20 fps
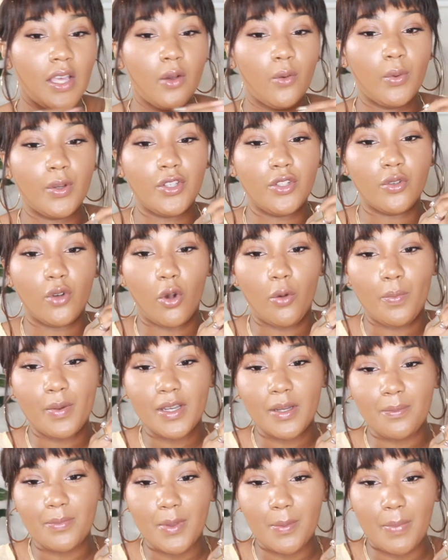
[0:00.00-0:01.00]
when you open
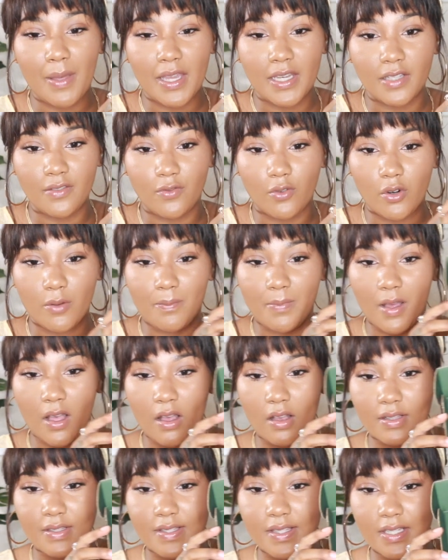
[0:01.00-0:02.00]
up the Petit Vour
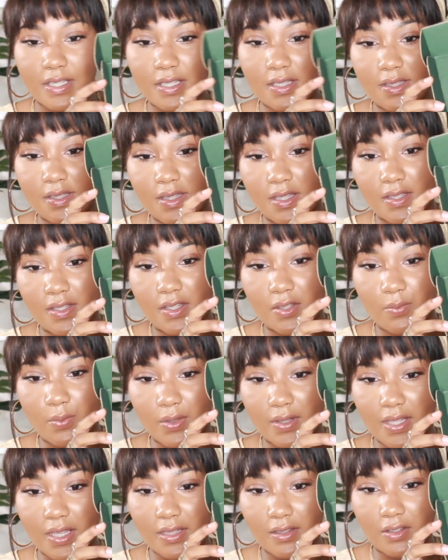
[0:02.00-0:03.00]
boxes, this is
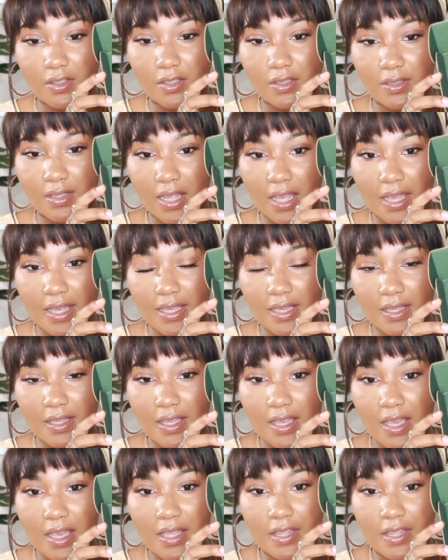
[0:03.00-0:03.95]
what they look like.